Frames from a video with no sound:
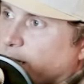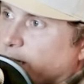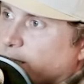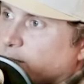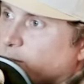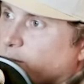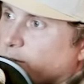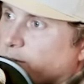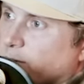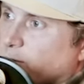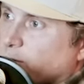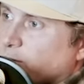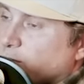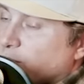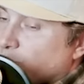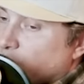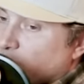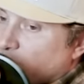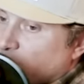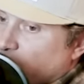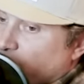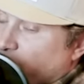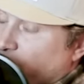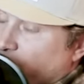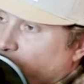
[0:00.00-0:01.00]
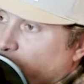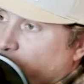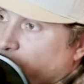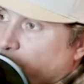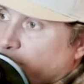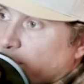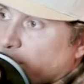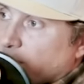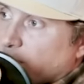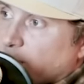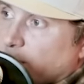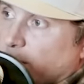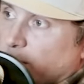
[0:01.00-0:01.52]
guys went through specifically
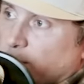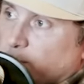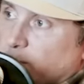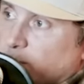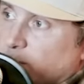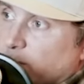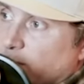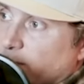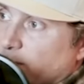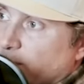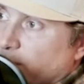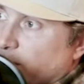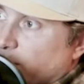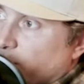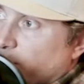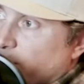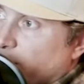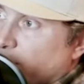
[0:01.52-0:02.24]
in the South Pacific